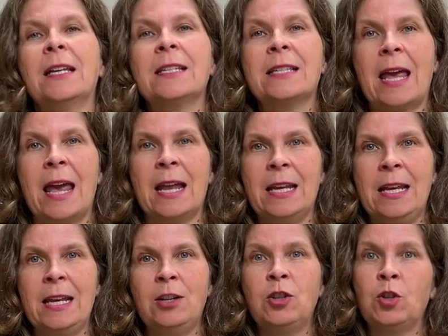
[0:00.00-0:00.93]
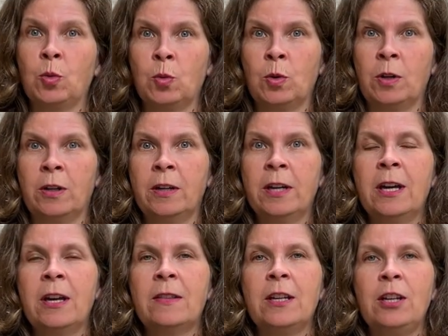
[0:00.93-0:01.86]
is any tool
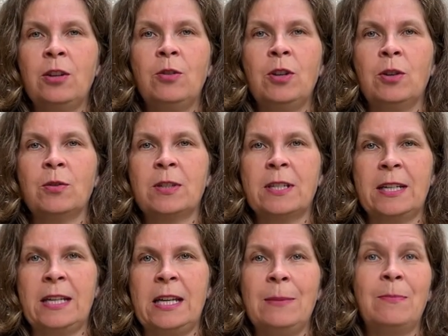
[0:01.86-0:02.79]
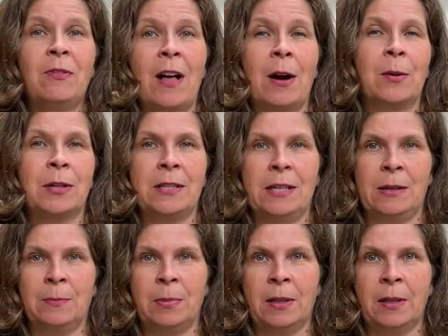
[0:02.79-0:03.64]
that you use to keep flowers in